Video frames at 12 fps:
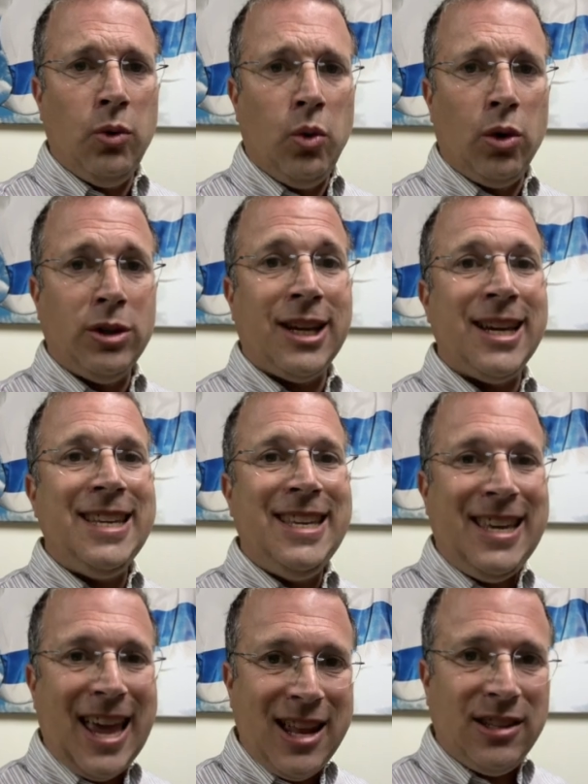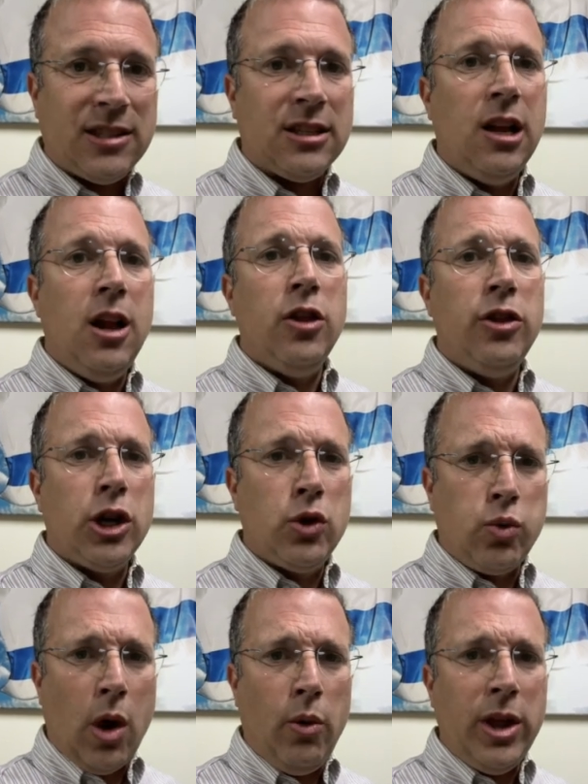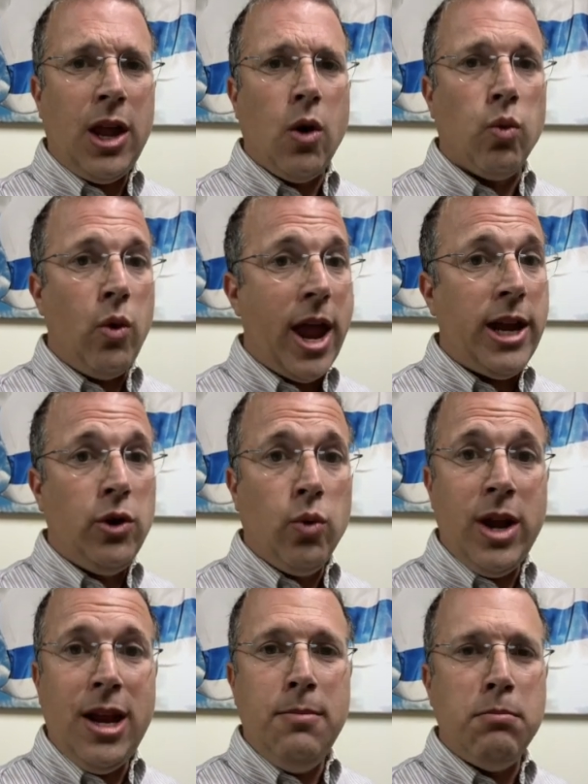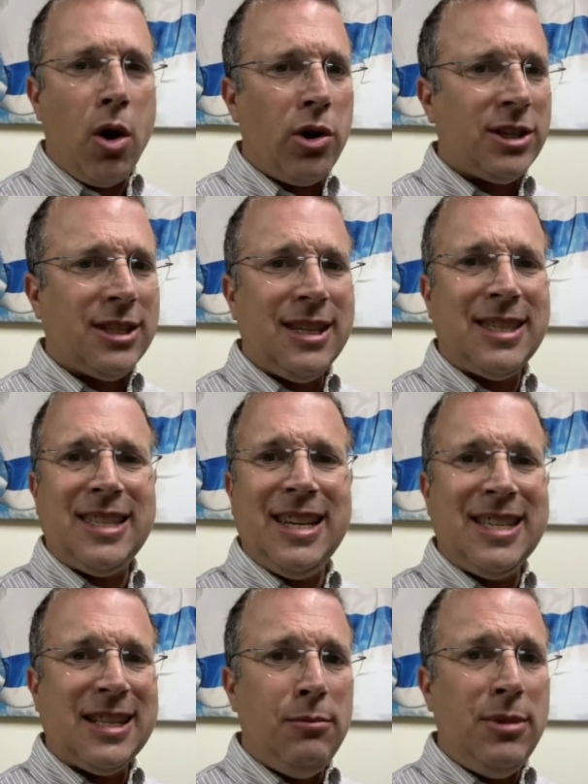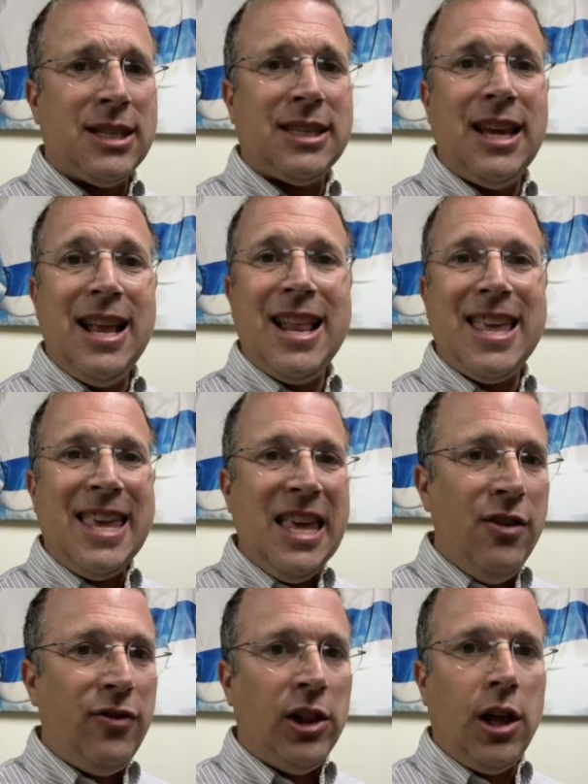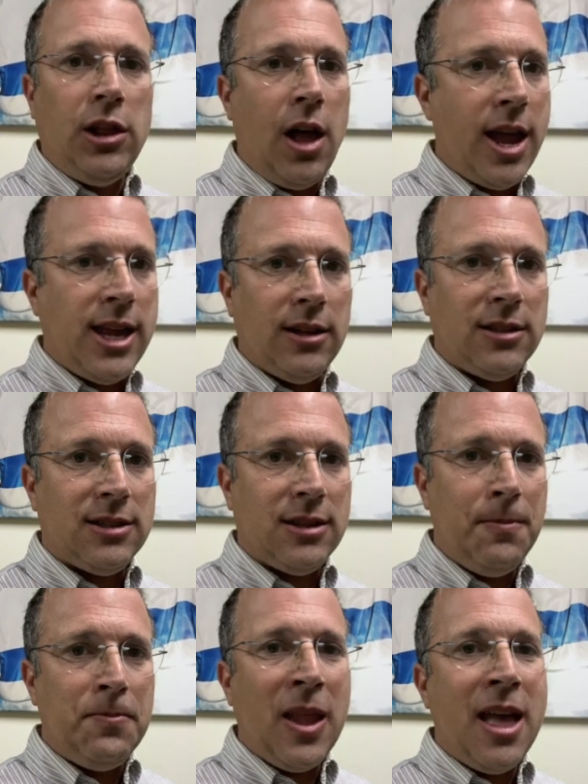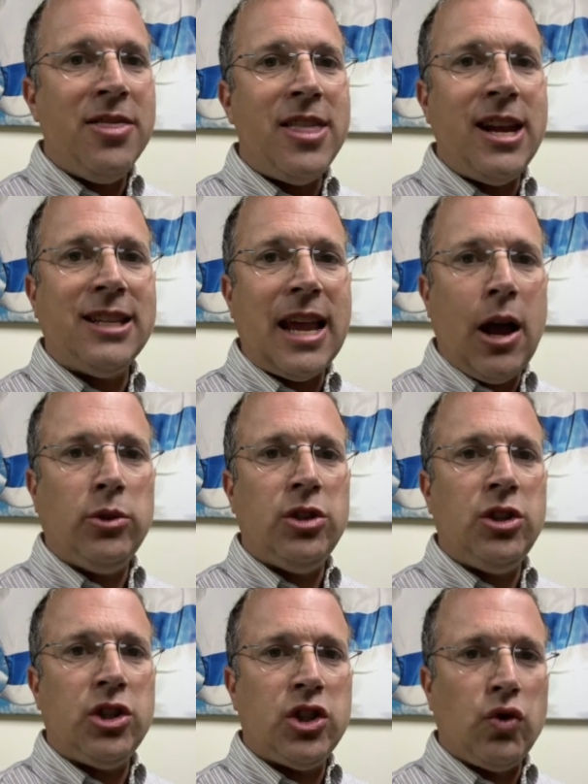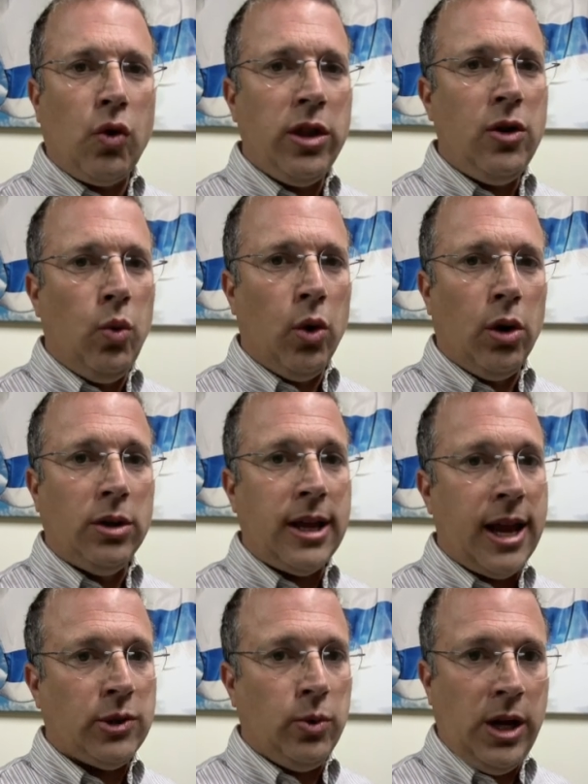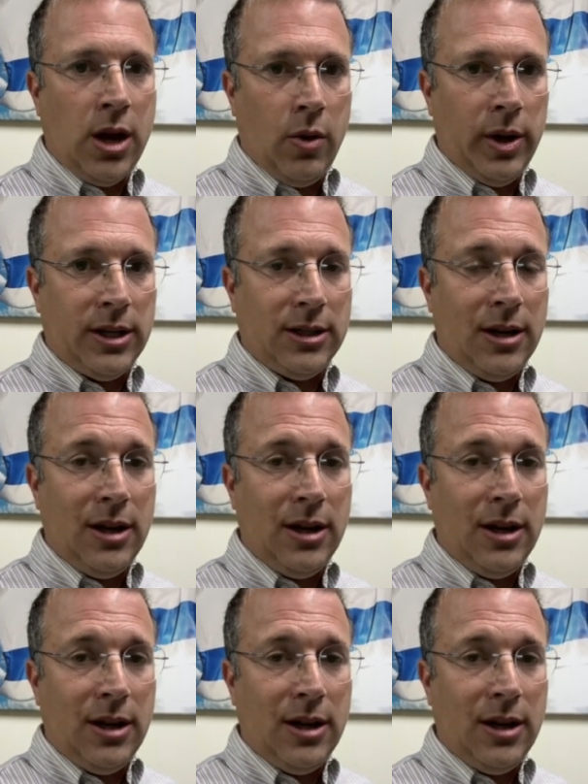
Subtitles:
world against the growing red-green Marxist, Islamist, evil alliance that is out to destroy the world as we know it.